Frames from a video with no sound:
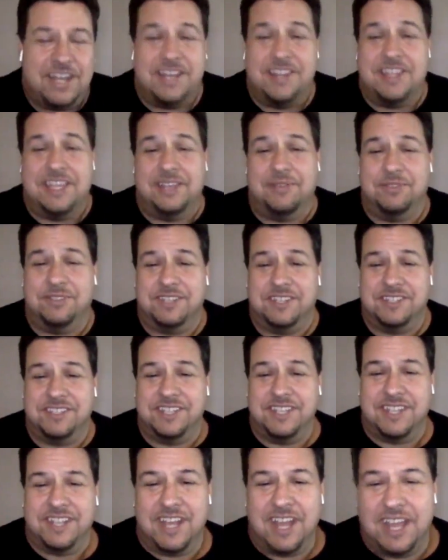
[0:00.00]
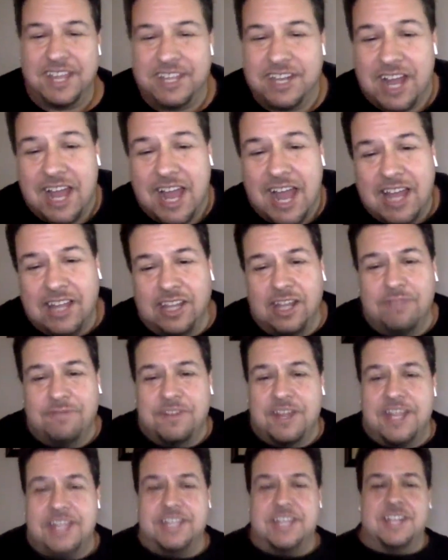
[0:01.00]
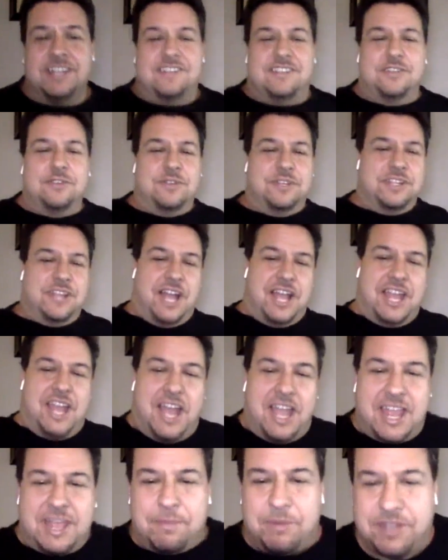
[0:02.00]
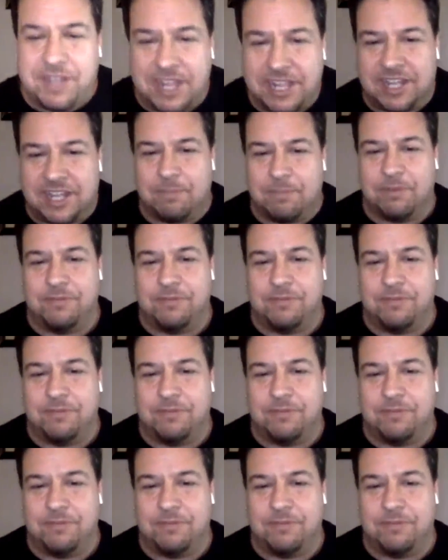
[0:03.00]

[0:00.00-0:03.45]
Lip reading: I didn't think it was going to say that. I love Nikon too, but I am a Nikon